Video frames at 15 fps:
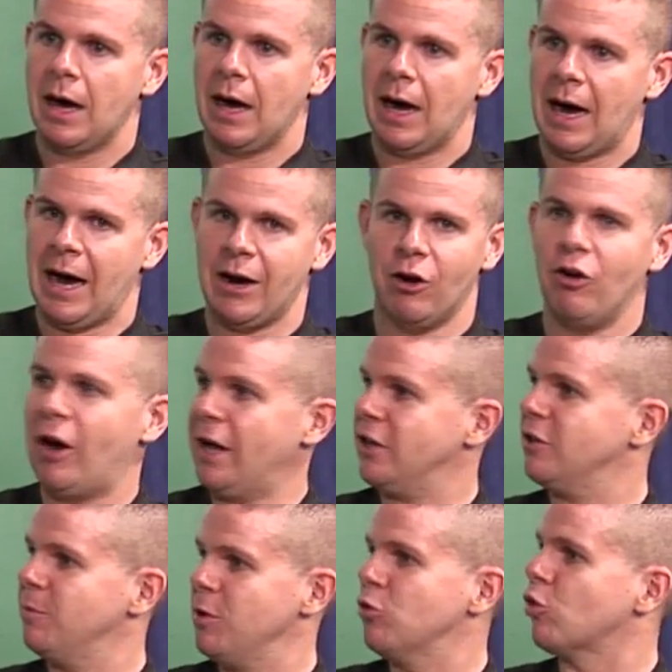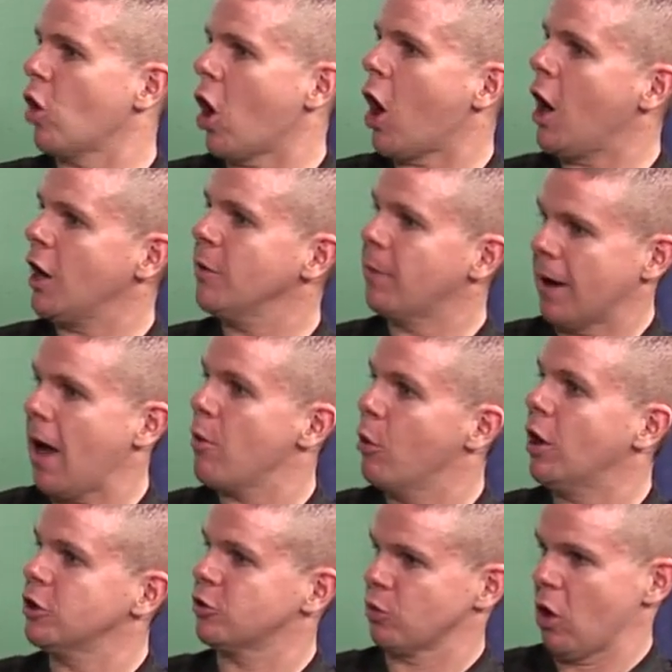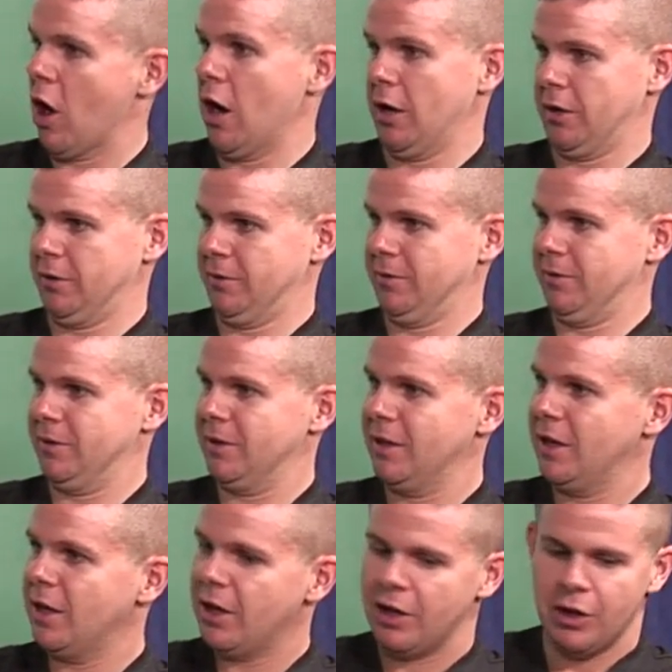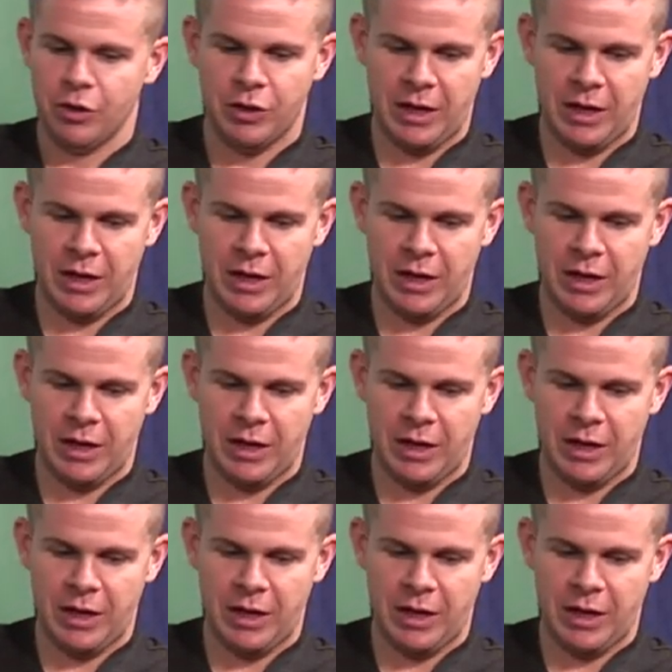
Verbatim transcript: I don't like to be wrong, but I was wrong. The